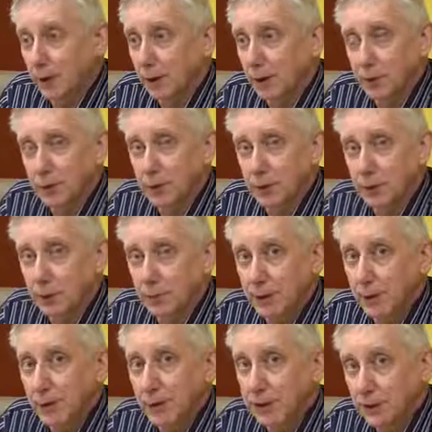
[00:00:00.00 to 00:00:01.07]
I'm not talking
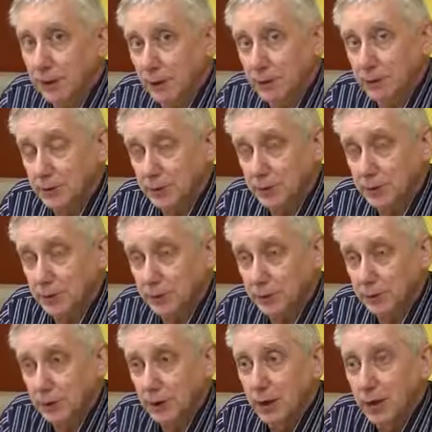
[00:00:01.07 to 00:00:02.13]
about intelligence
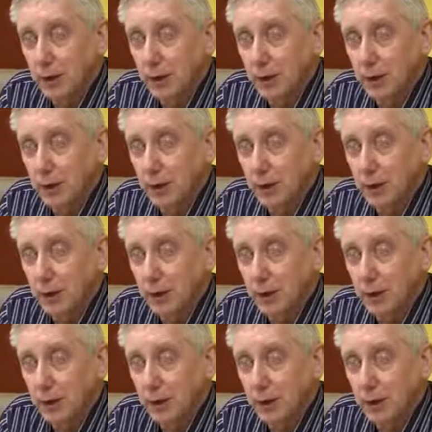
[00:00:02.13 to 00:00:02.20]
levels.